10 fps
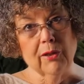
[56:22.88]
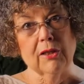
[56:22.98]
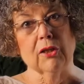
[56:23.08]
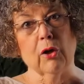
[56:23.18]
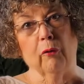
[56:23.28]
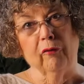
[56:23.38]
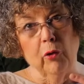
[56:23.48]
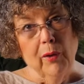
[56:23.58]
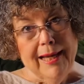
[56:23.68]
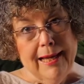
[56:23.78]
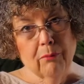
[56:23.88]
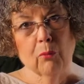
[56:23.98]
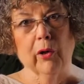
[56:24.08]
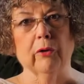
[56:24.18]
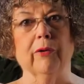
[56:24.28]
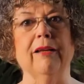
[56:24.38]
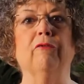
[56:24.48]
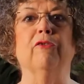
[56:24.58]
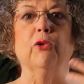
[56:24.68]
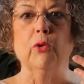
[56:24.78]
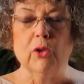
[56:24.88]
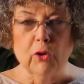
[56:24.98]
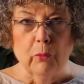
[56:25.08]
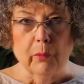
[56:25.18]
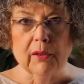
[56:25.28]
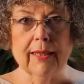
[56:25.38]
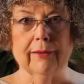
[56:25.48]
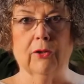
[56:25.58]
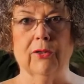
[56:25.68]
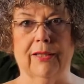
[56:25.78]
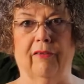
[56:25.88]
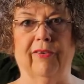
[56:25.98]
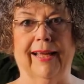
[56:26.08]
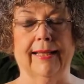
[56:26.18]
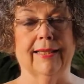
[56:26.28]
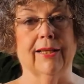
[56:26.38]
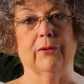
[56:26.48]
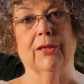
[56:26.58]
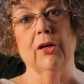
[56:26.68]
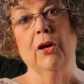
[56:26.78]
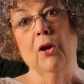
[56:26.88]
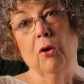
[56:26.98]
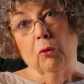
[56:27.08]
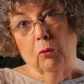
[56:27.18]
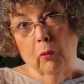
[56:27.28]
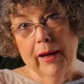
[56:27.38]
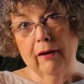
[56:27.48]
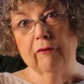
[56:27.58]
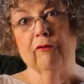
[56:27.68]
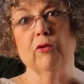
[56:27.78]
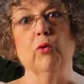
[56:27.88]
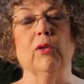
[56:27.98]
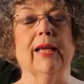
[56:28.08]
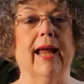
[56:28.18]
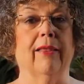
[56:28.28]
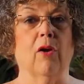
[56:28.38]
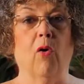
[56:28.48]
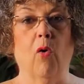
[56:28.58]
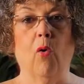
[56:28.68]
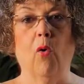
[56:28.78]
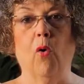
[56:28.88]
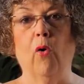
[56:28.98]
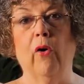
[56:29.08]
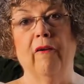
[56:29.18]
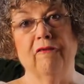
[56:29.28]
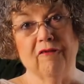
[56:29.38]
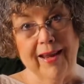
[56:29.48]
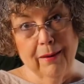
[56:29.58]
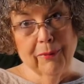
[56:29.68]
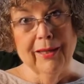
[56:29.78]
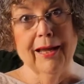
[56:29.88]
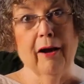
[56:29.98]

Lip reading: So if you eat more green foods, you protect yourself against those. Green foods and the whole family of